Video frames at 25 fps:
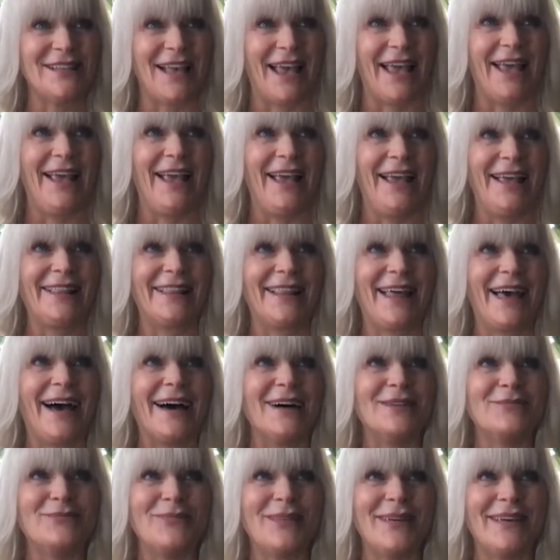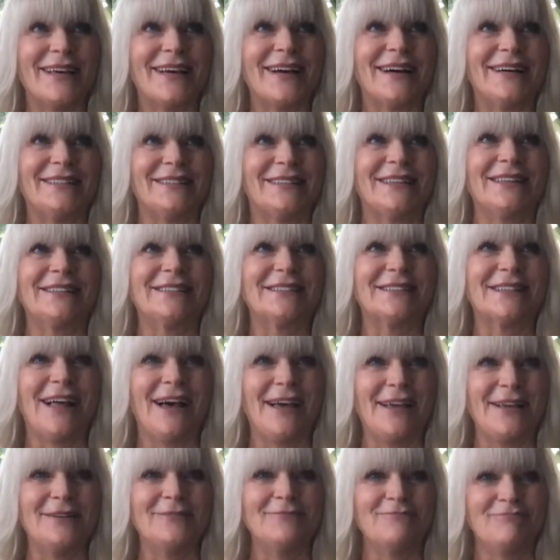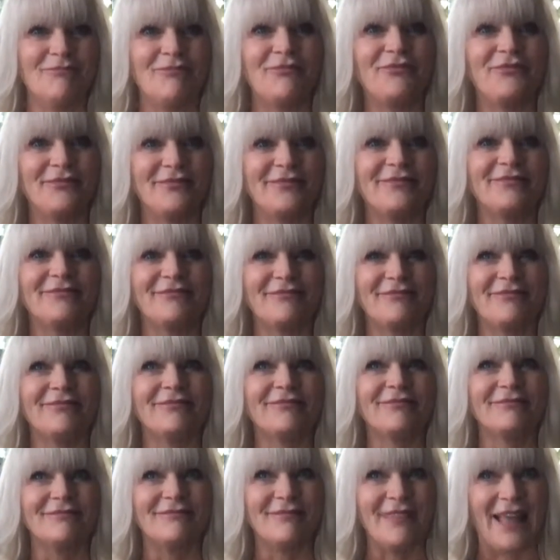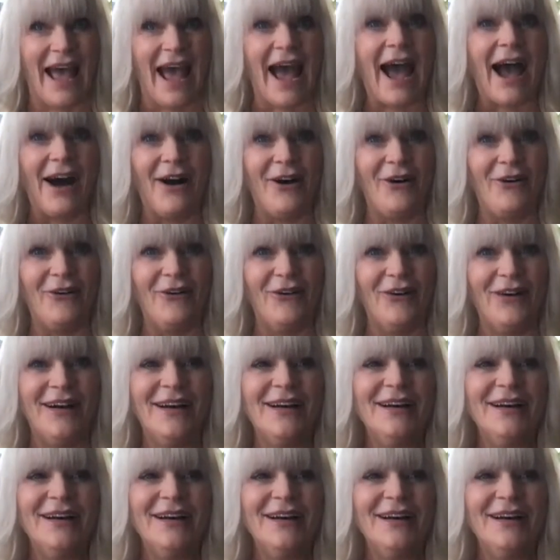saying that because it's like now,